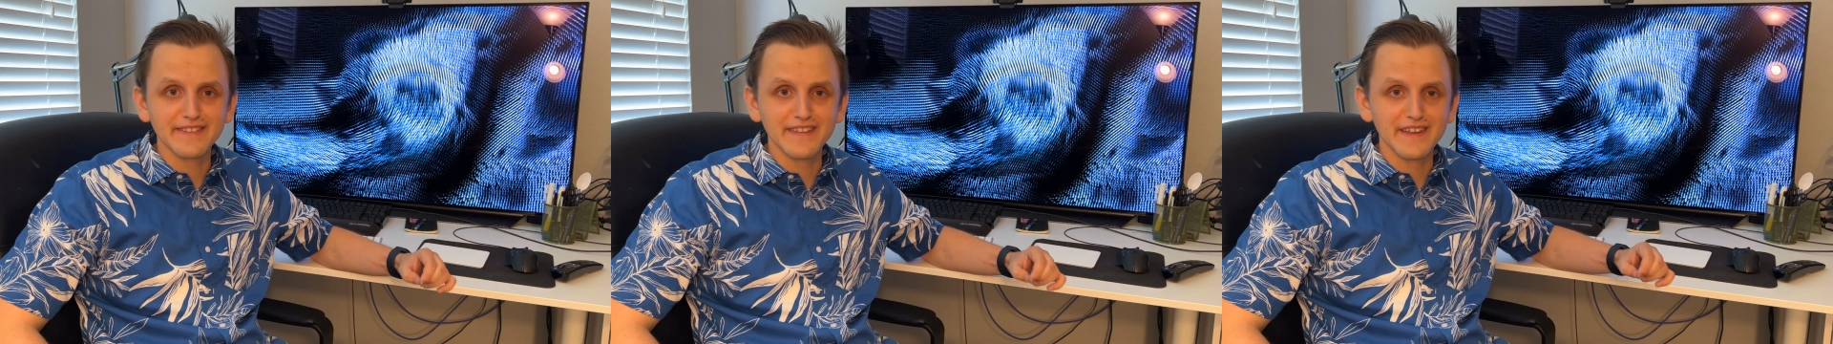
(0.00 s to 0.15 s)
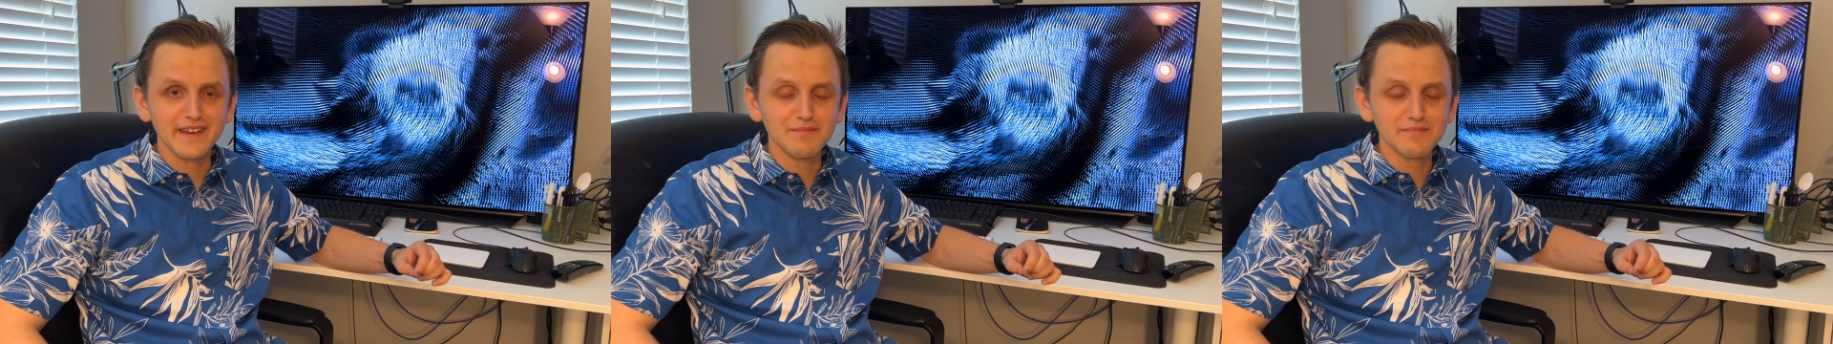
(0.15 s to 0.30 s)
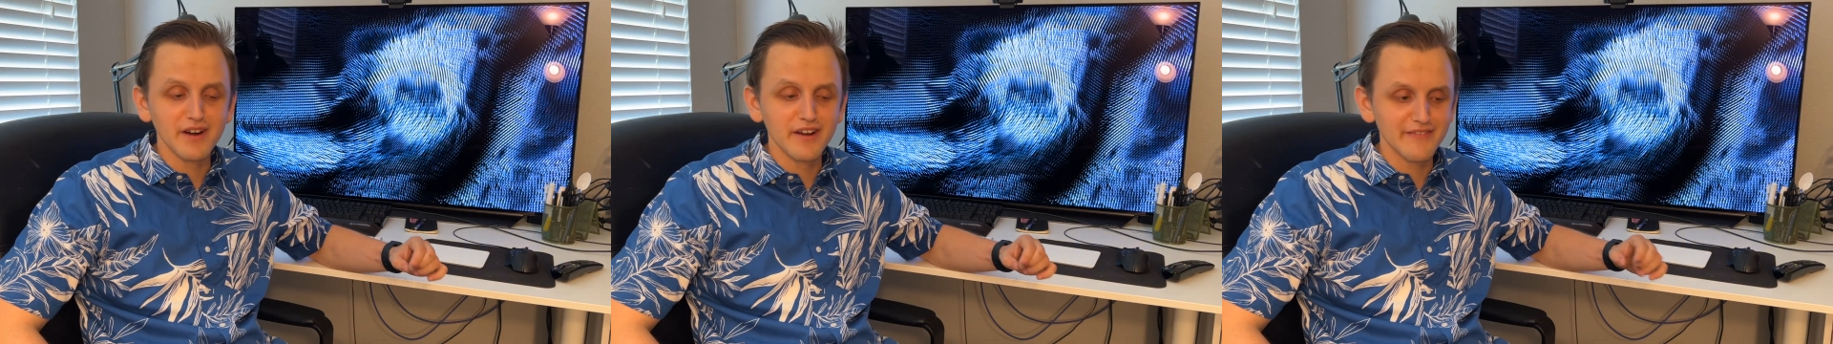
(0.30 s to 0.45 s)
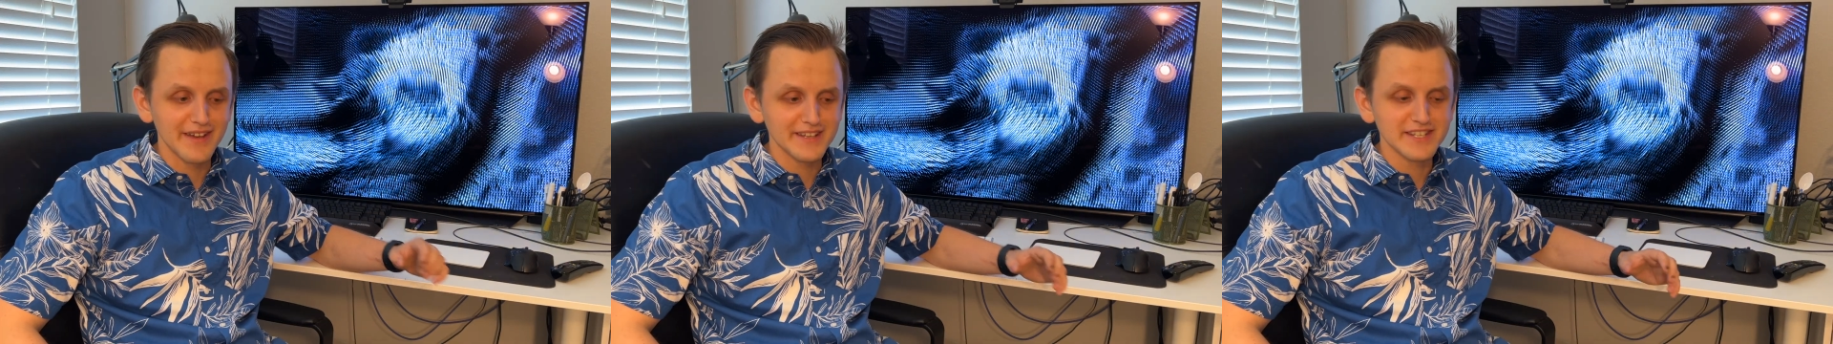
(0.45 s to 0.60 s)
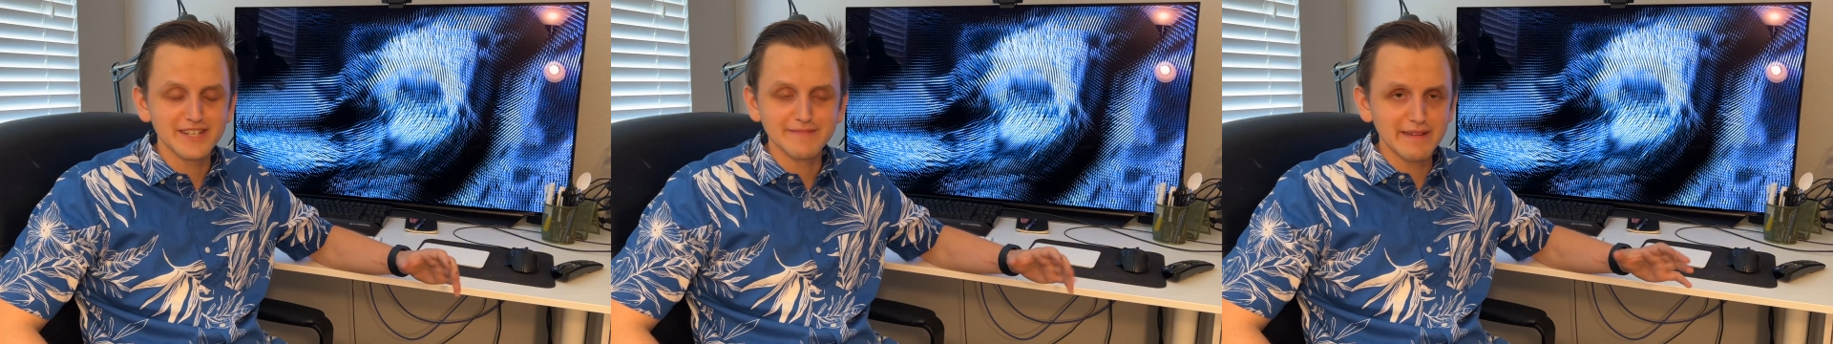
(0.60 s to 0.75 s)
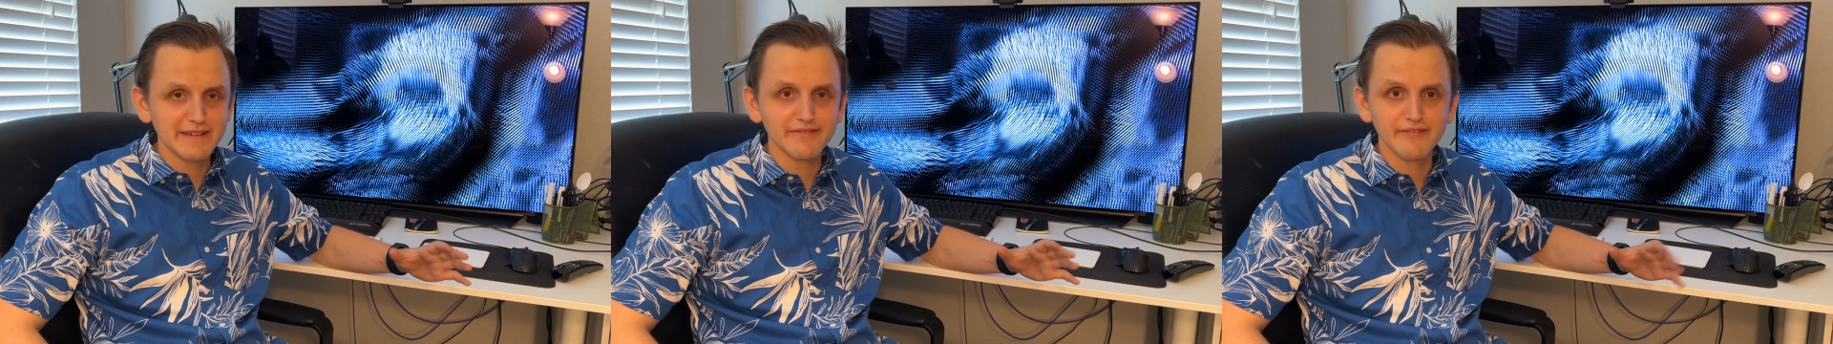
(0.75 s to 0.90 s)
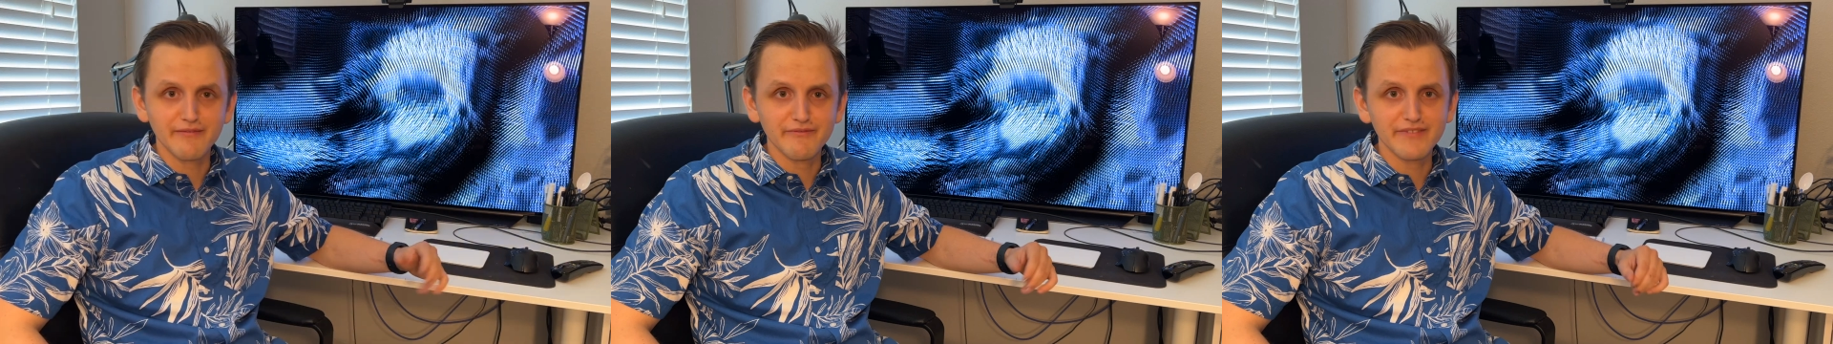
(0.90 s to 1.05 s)
that prevented
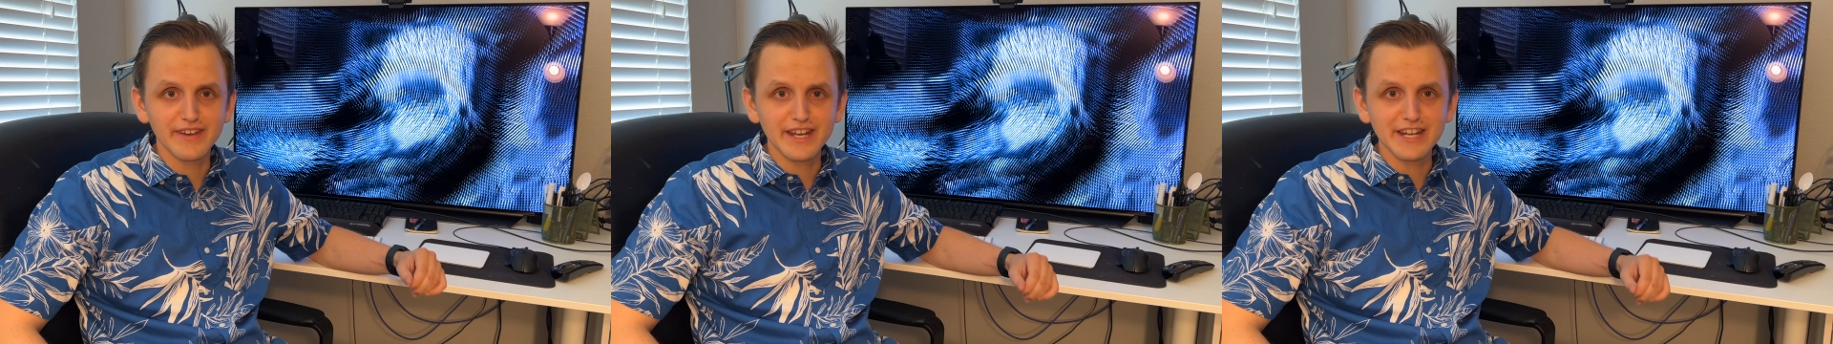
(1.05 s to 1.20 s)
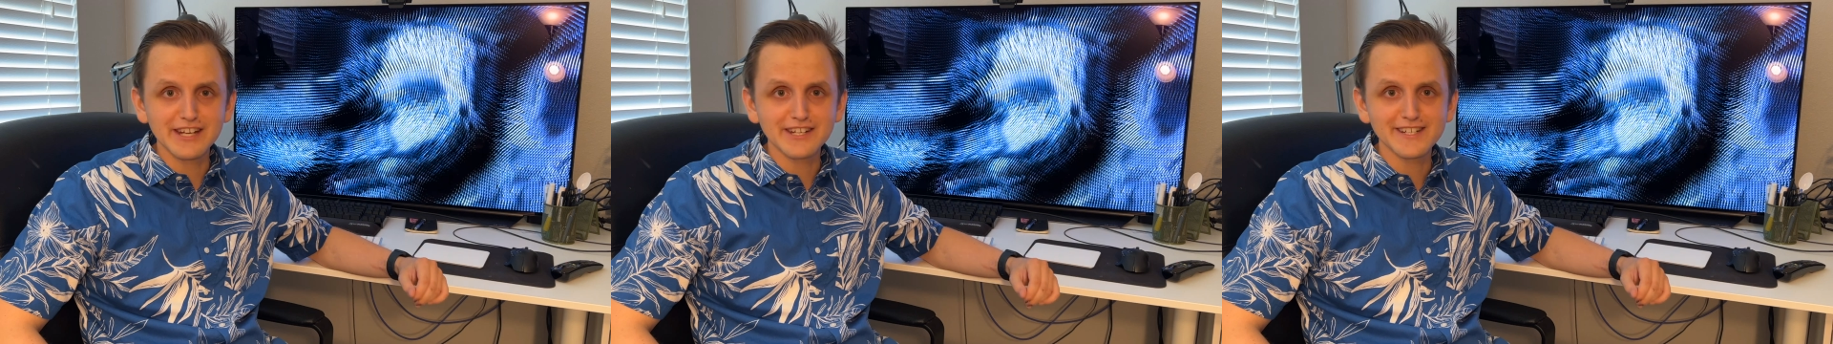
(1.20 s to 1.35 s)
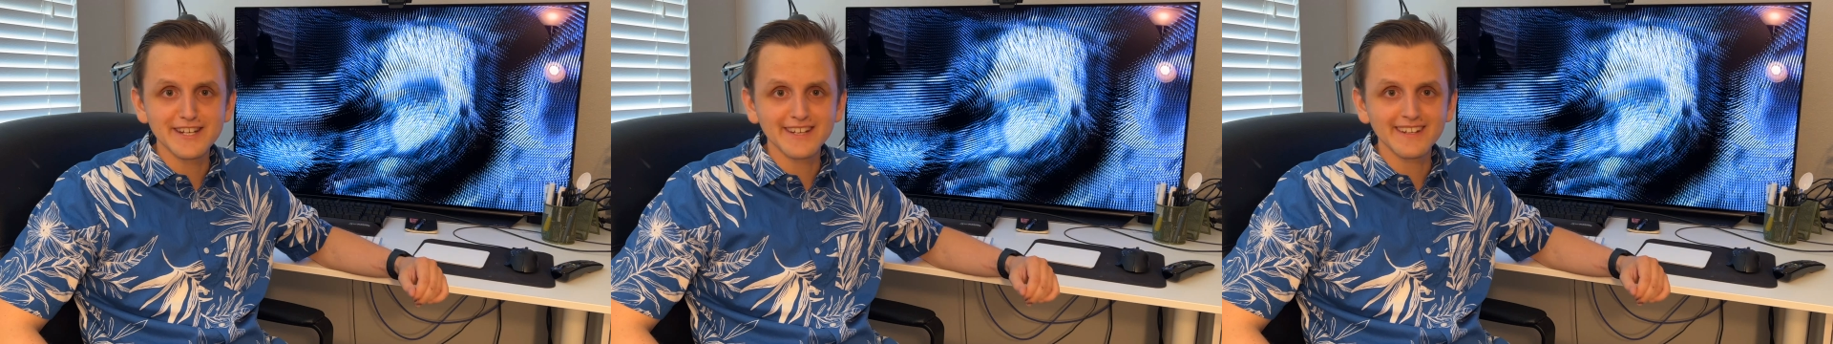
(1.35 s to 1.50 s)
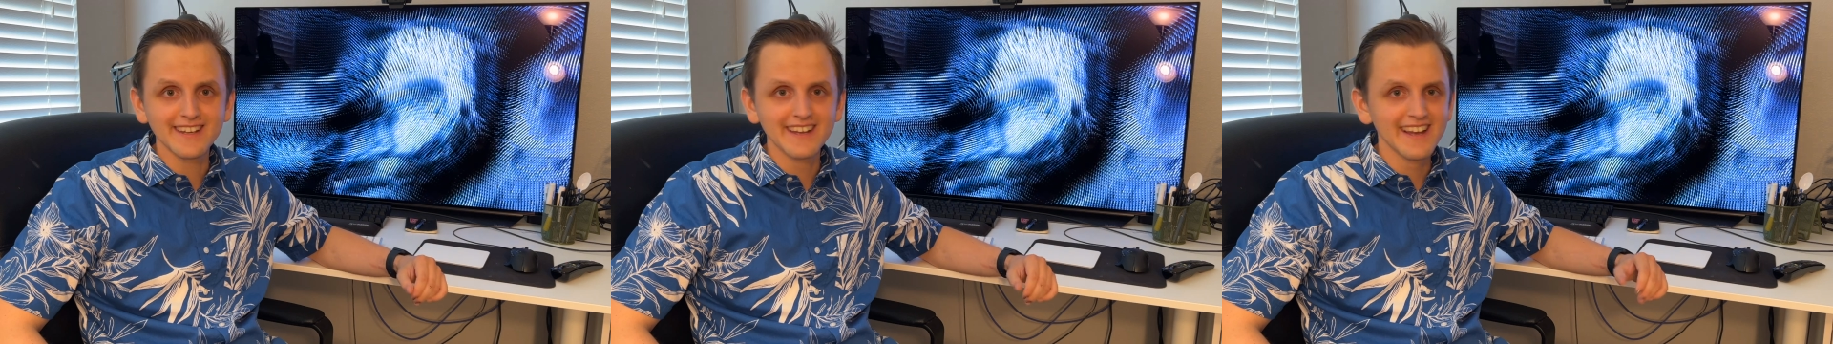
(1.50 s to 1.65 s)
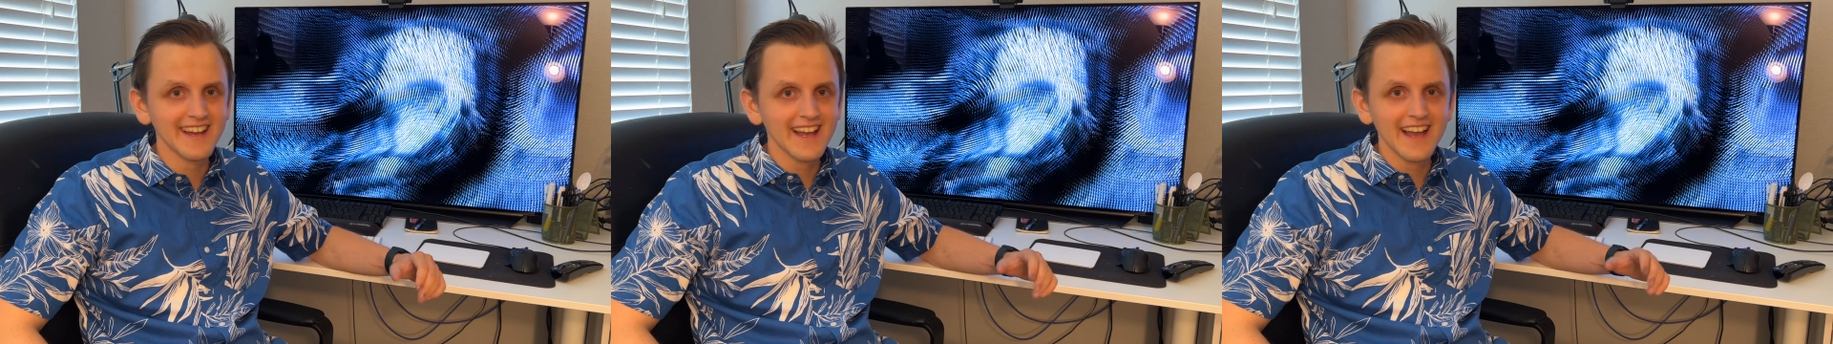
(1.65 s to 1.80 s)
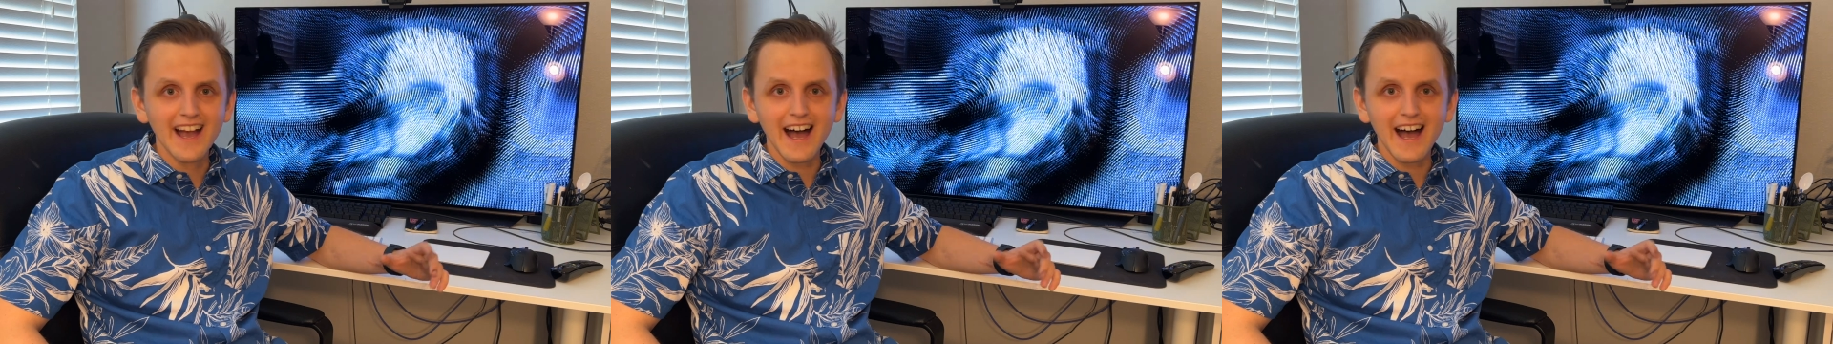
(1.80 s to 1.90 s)
me from finishing,